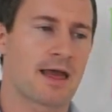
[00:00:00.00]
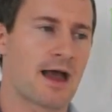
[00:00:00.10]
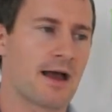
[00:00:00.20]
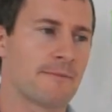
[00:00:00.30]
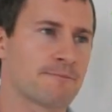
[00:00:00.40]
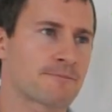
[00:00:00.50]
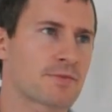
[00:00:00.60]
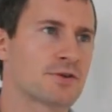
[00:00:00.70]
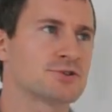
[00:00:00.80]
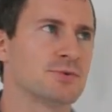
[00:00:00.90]

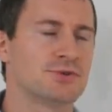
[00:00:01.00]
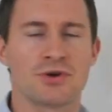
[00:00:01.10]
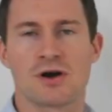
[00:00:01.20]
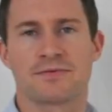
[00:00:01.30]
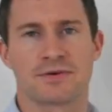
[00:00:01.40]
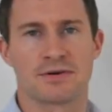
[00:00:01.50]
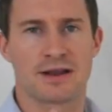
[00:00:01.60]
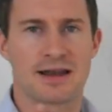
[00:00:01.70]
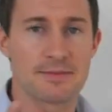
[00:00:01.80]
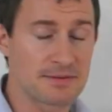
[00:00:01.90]
So we do
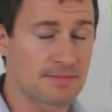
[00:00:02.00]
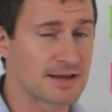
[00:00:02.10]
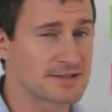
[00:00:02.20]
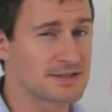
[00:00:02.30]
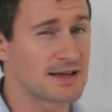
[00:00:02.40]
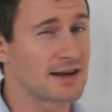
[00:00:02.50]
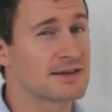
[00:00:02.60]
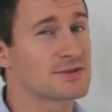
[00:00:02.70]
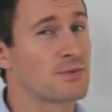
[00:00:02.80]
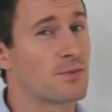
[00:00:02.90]
offer limited places, and it
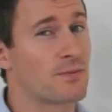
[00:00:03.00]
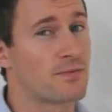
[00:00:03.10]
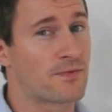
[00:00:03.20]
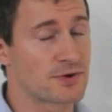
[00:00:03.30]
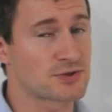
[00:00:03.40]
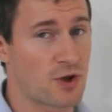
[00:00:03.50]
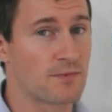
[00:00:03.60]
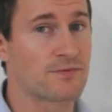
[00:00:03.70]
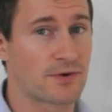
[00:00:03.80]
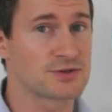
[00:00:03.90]
is a
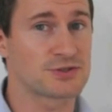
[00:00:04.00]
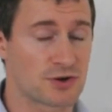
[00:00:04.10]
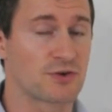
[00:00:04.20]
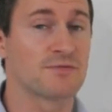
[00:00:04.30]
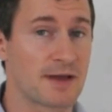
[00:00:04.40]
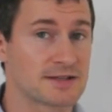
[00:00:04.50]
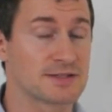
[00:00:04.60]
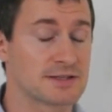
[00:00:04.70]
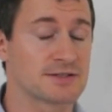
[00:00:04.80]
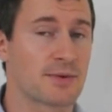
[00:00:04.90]
first-come, first-served
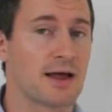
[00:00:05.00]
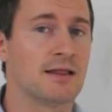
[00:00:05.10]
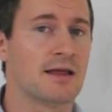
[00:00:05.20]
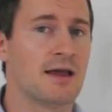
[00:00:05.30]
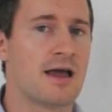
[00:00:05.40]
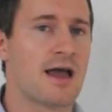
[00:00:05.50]
basis as well.